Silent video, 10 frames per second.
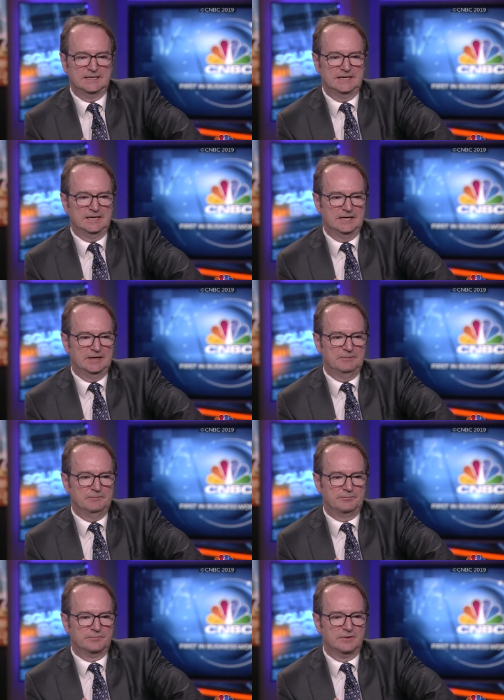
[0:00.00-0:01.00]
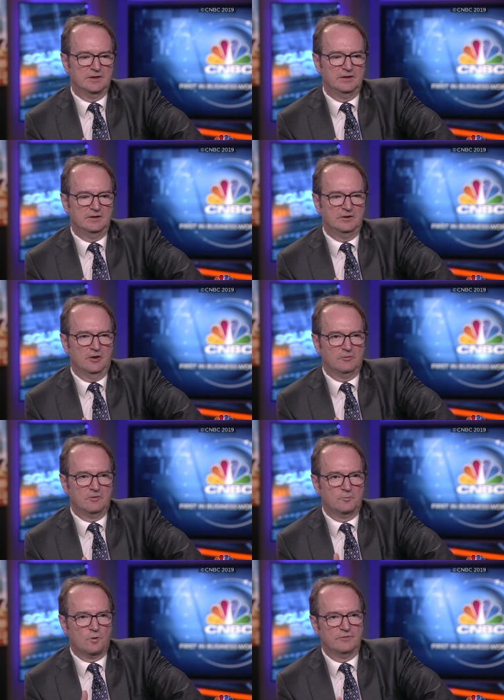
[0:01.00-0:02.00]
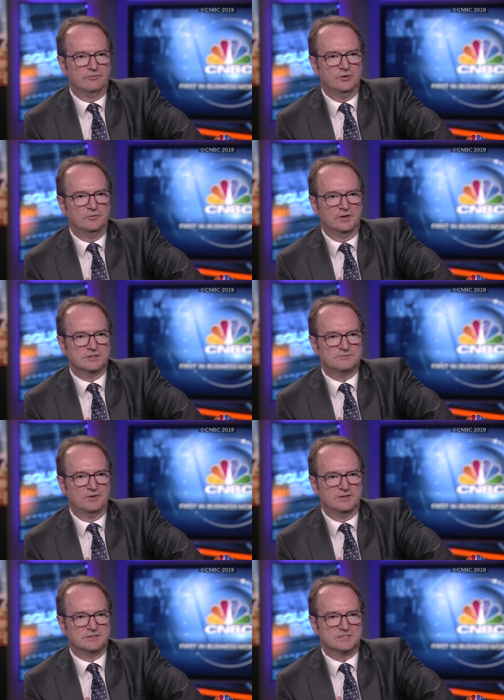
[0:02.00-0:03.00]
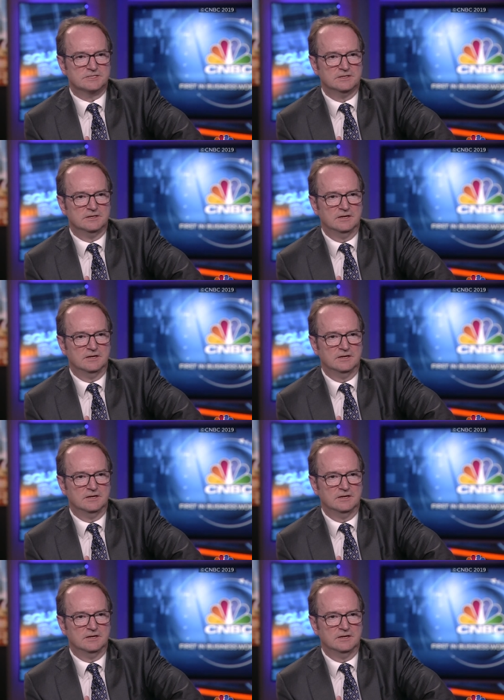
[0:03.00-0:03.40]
Quite a few of those funds